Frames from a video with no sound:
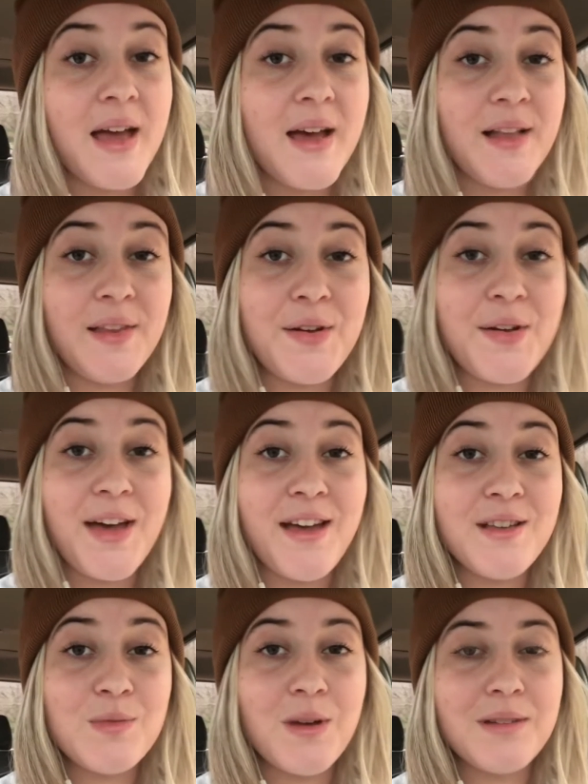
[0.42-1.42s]
Hello
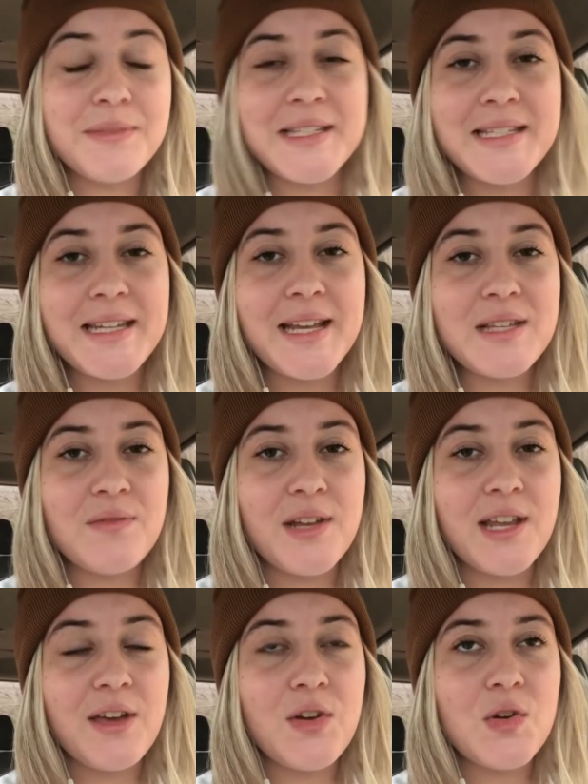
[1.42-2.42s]
guys, welcome to today's
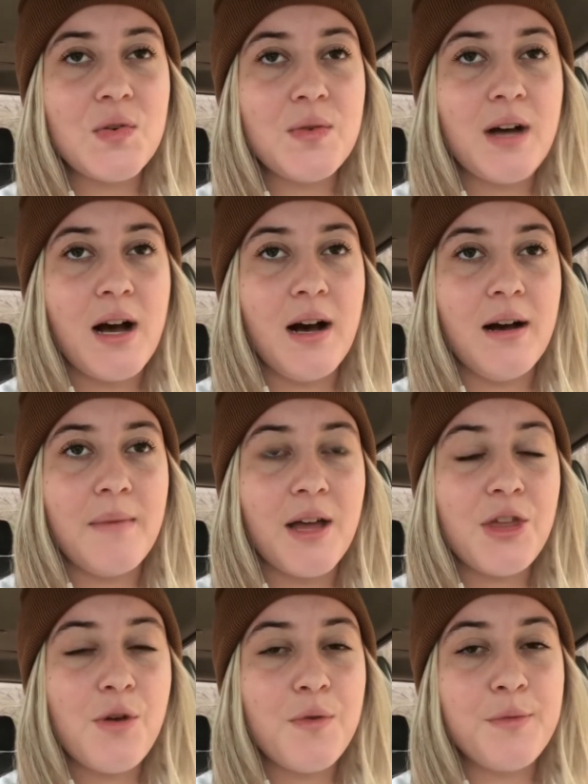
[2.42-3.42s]
video. I
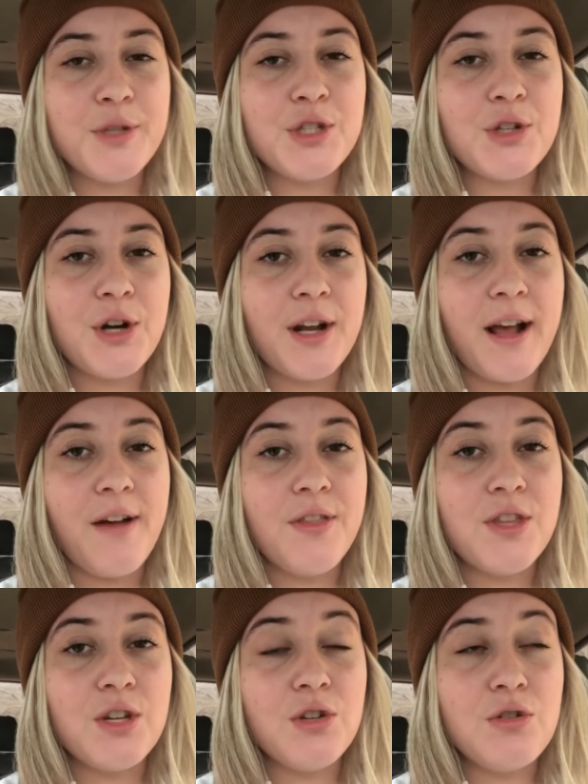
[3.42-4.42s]
thought we would start
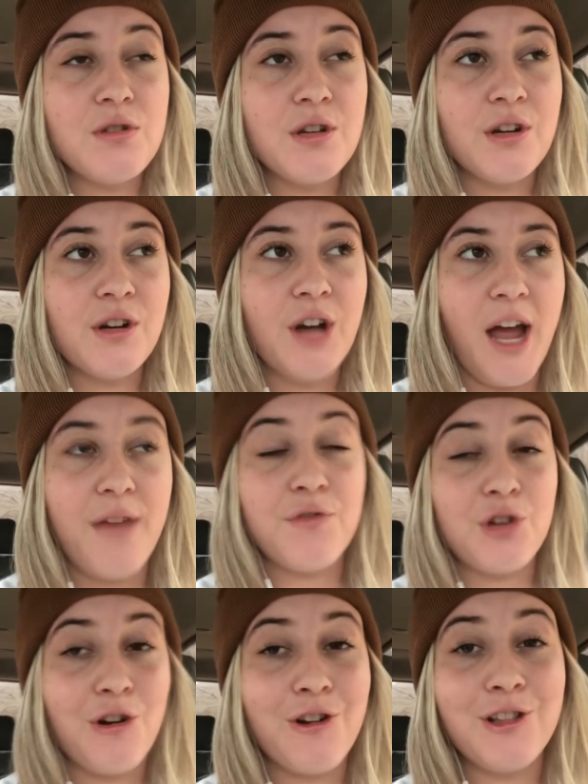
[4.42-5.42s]
out the new year
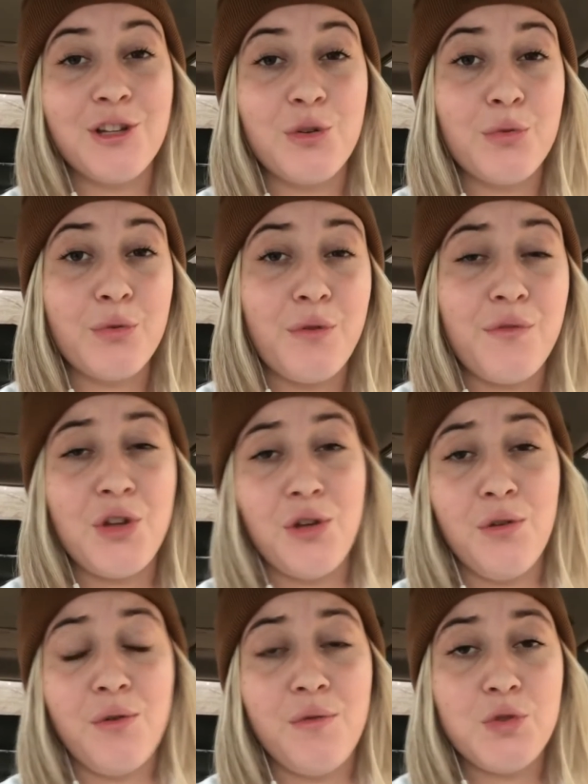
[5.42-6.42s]
after our little
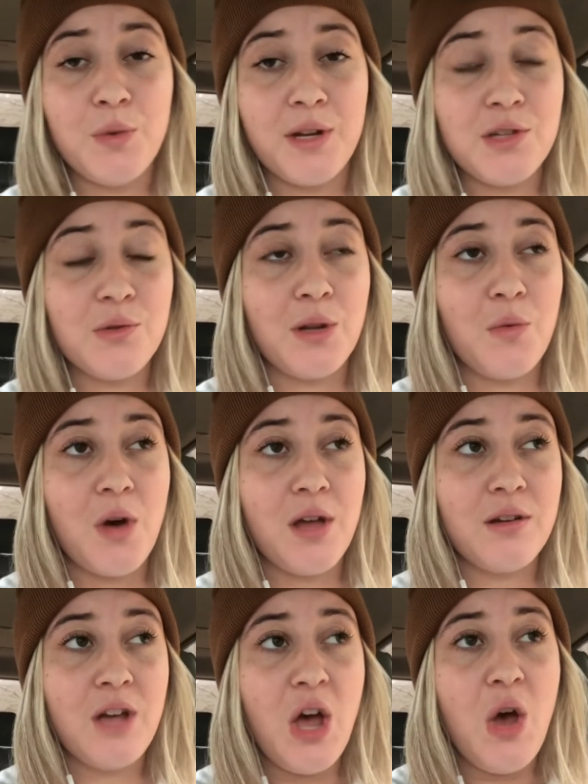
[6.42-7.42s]
review of
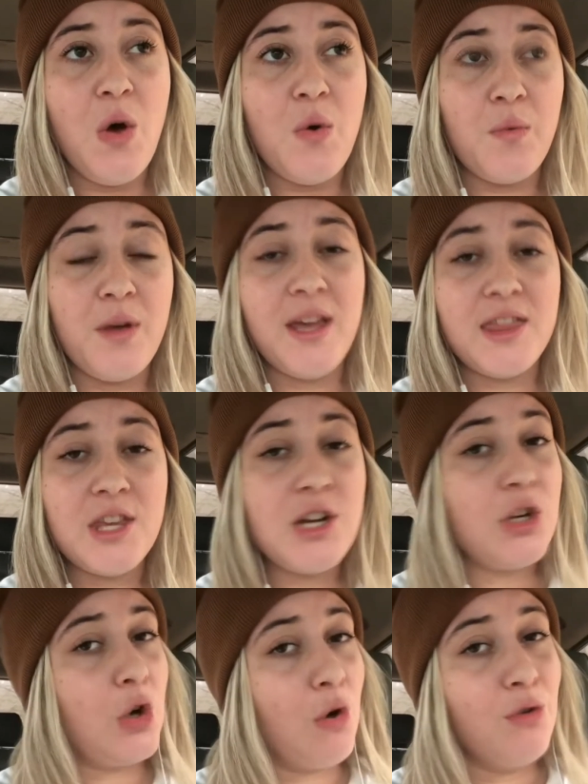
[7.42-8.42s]
2021 with
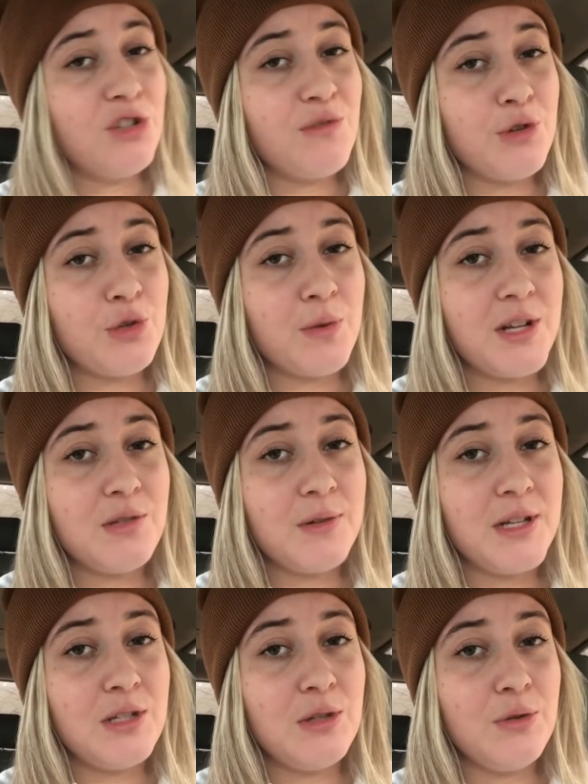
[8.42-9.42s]
goals for
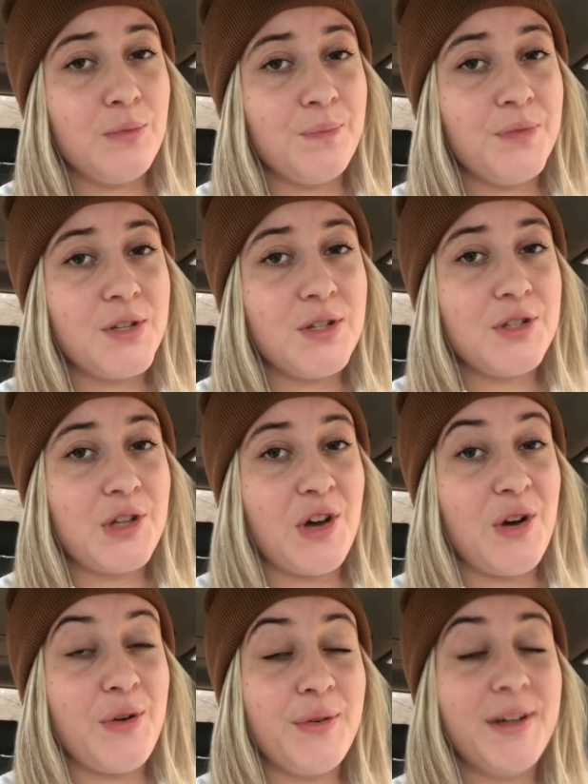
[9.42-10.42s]
2022.
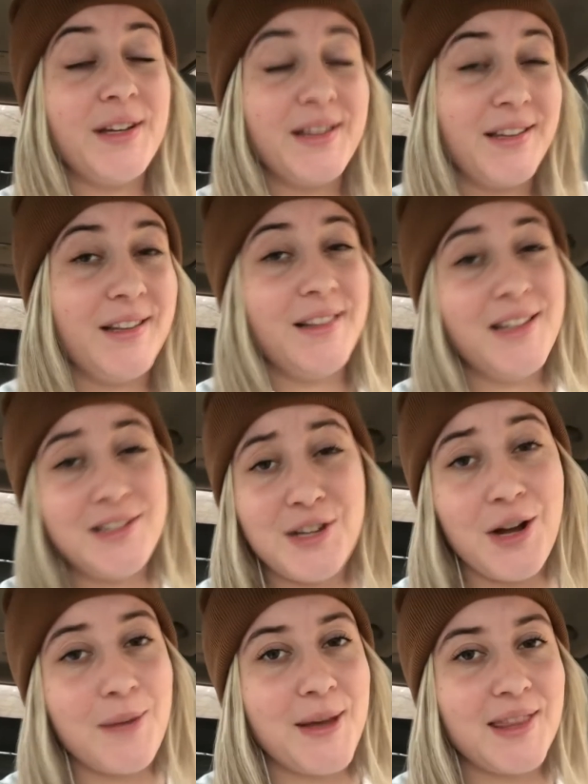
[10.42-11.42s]
So let's
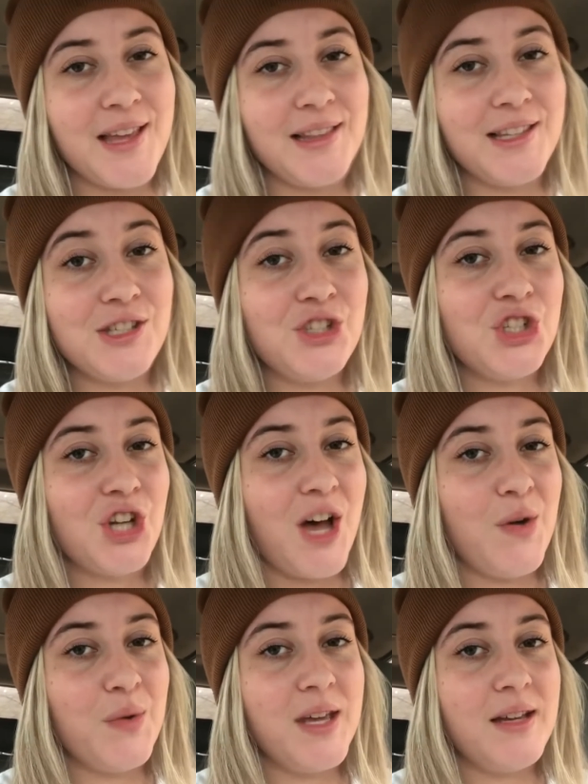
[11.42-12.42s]
talk about that list,
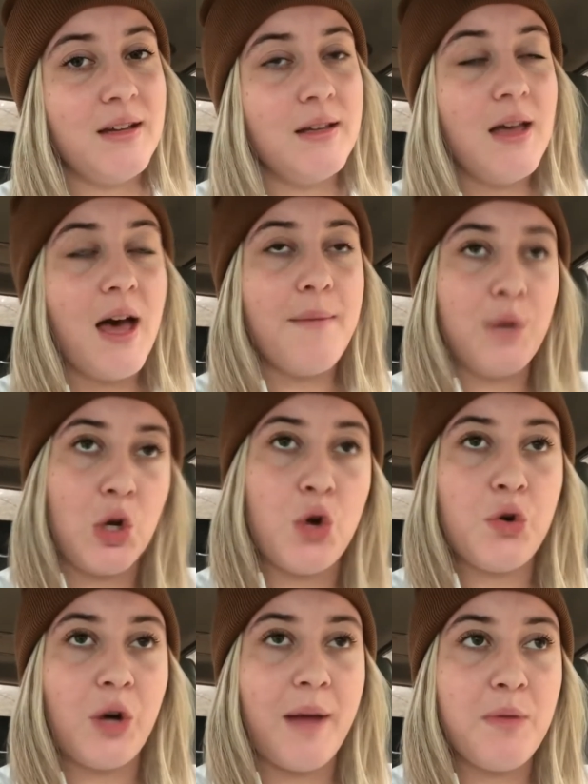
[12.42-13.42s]
shall we? I'm gonna go
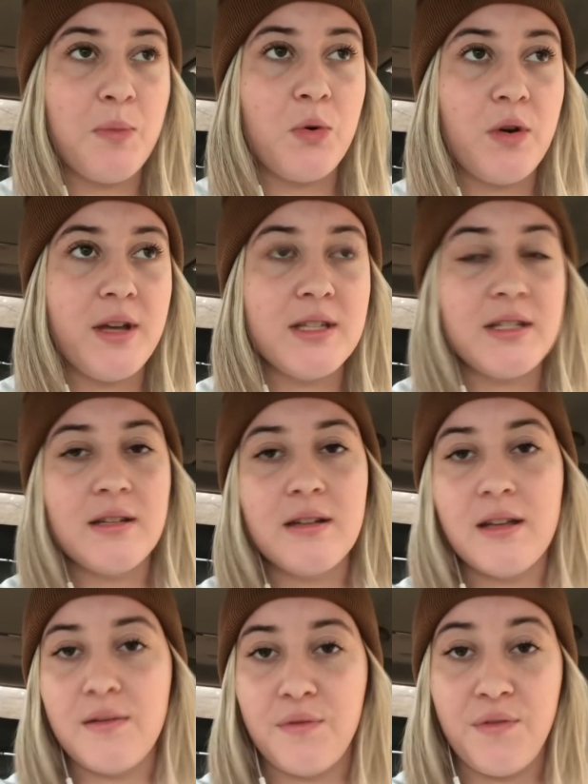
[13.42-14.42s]
grab the boys
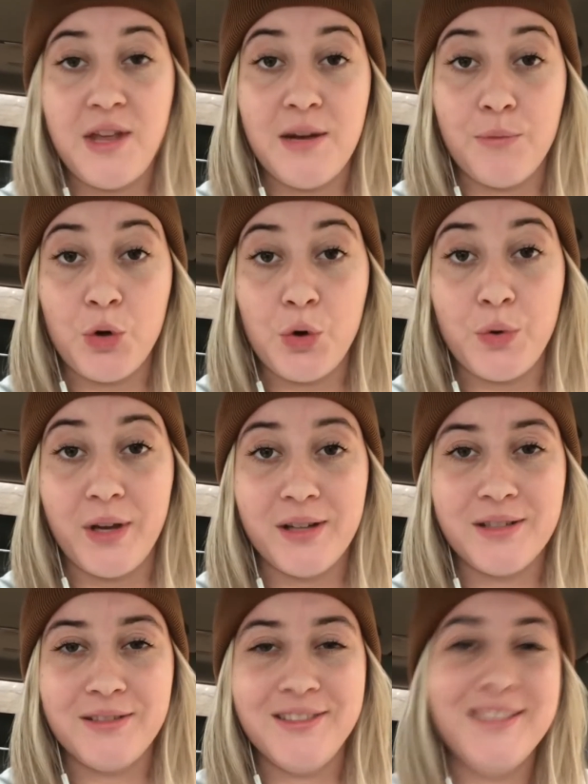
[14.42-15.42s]
and feed them real quick.